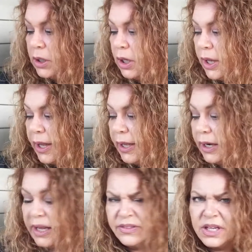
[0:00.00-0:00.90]
And
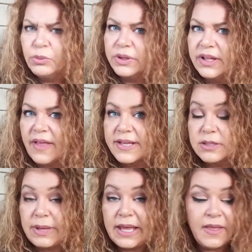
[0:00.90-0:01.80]
Anthony really likes them.
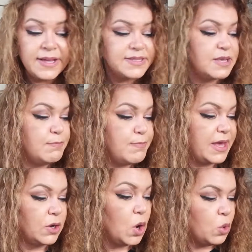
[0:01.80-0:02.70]
He likes them
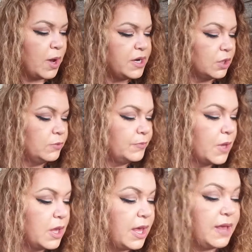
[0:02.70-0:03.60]
better. Oh, I know.
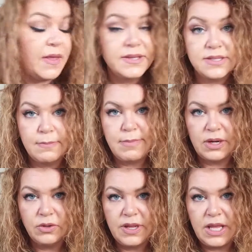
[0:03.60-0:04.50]
He likes them better
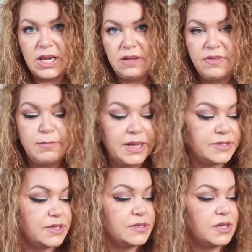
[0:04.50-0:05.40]
than any of the
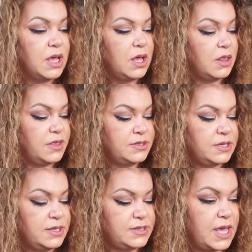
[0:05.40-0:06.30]
mixes. This
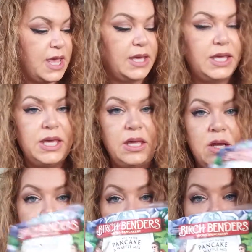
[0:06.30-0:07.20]
is a
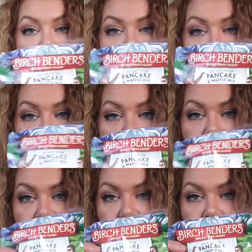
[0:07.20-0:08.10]
keto
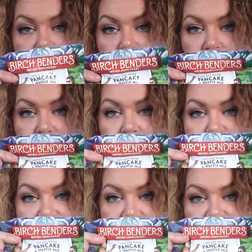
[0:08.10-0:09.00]

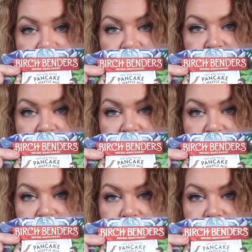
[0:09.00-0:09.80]
pancake mix.